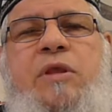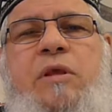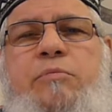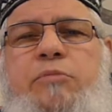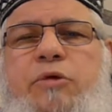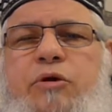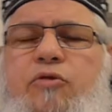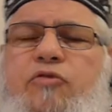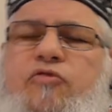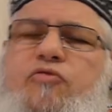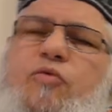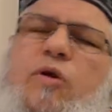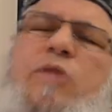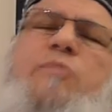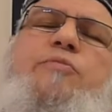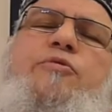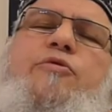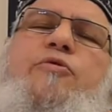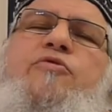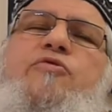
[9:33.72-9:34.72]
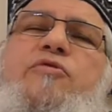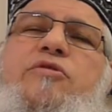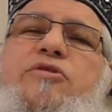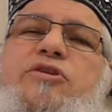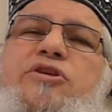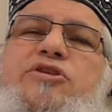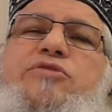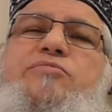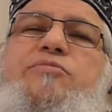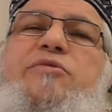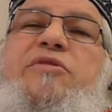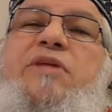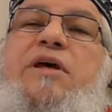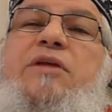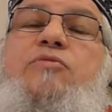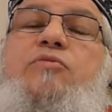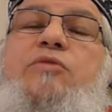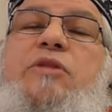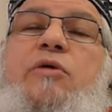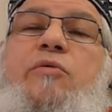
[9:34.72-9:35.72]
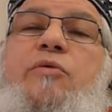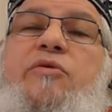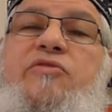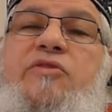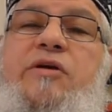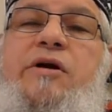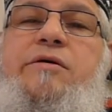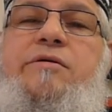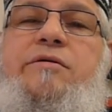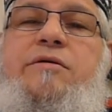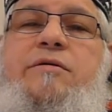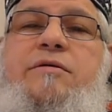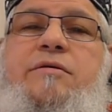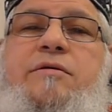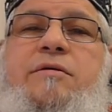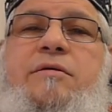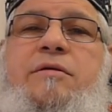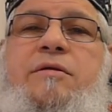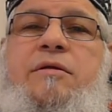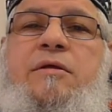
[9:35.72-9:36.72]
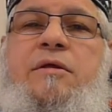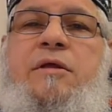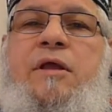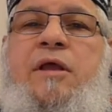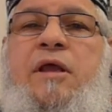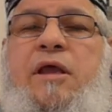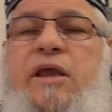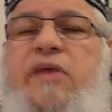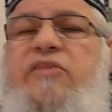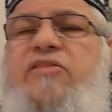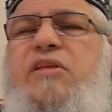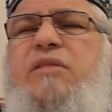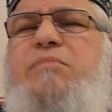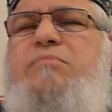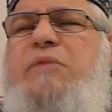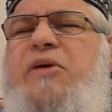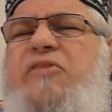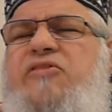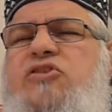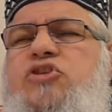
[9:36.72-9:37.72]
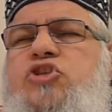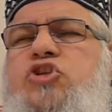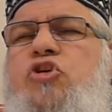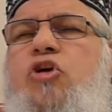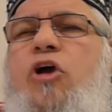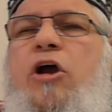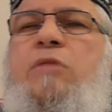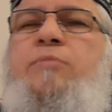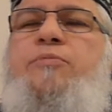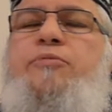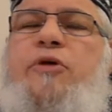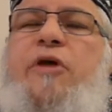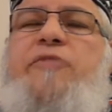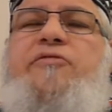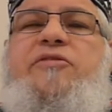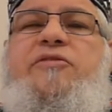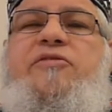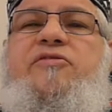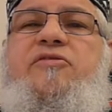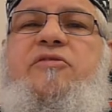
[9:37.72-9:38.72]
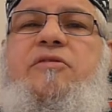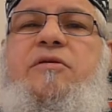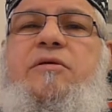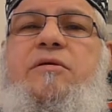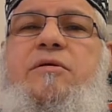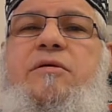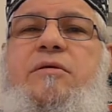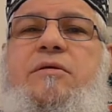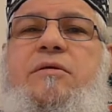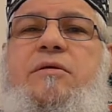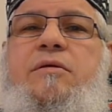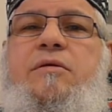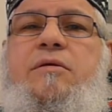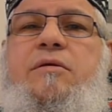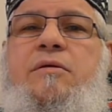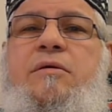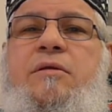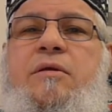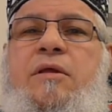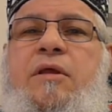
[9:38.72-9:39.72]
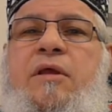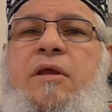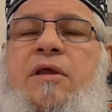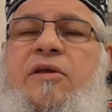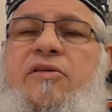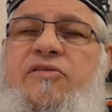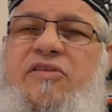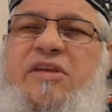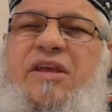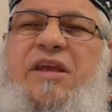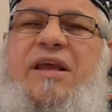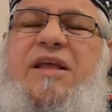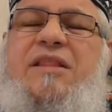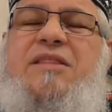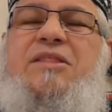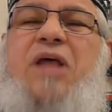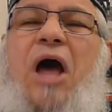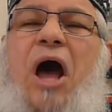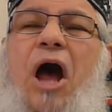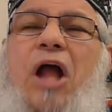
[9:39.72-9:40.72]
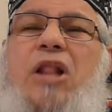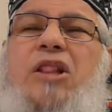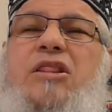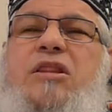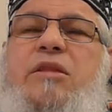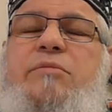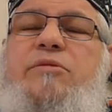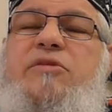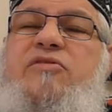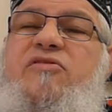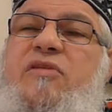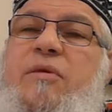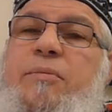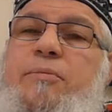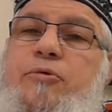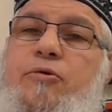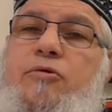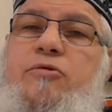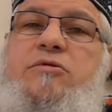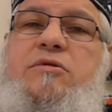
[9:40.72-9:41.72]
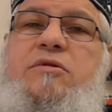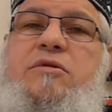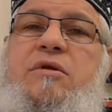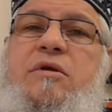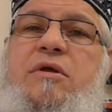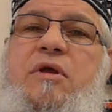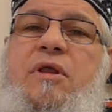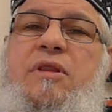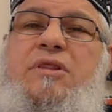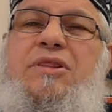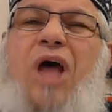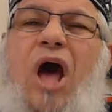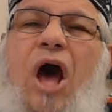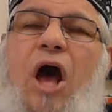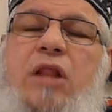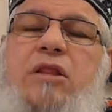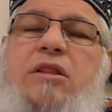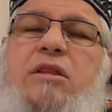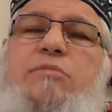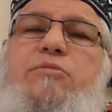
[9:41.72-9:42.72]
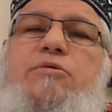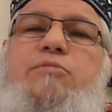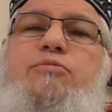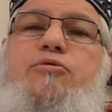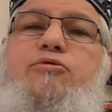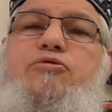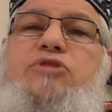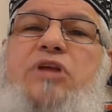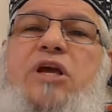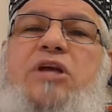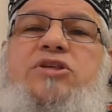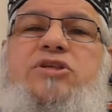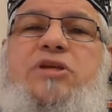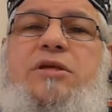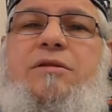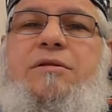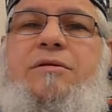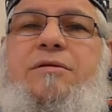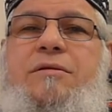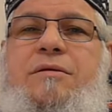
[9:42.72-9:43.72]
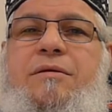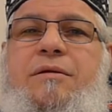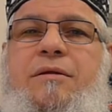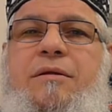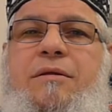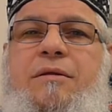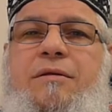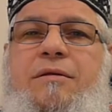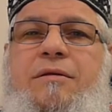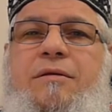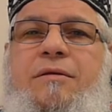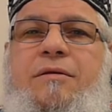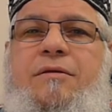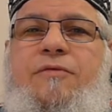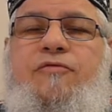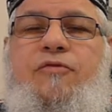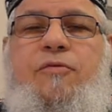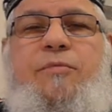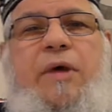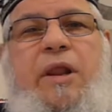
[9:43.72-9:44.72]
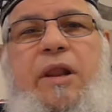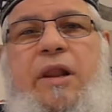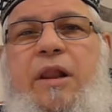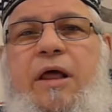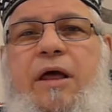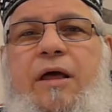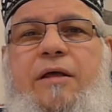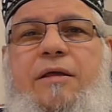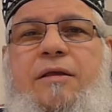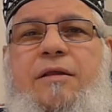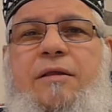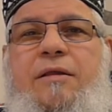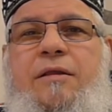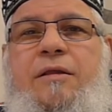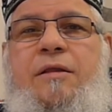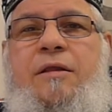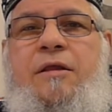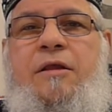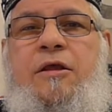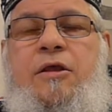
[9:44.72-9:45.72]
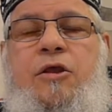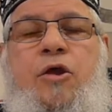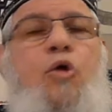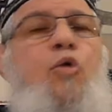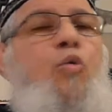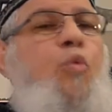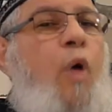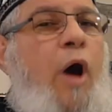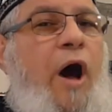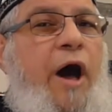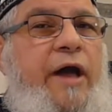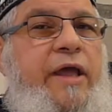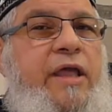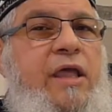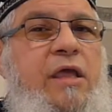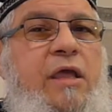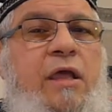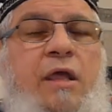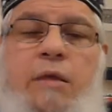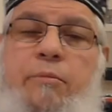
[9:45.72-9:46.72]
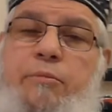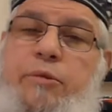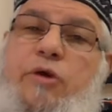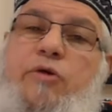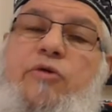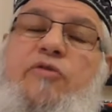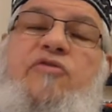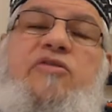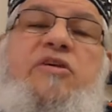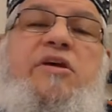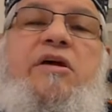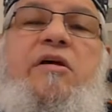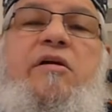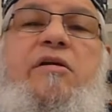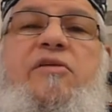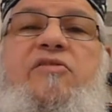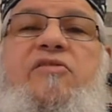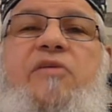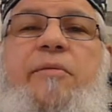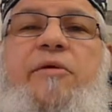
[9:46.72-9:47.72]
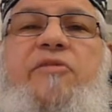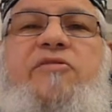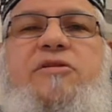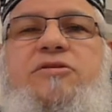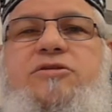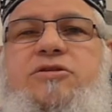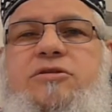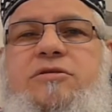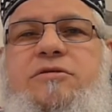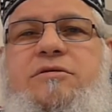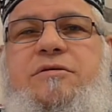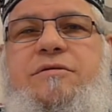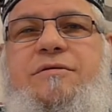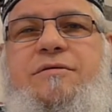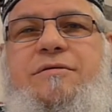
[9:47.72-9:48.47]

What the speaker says: Because one person teach me that when I was young. He said, messenger and prophets, they get the ultimate support, the ultimate protection from Allah. Why? Because he carries a message.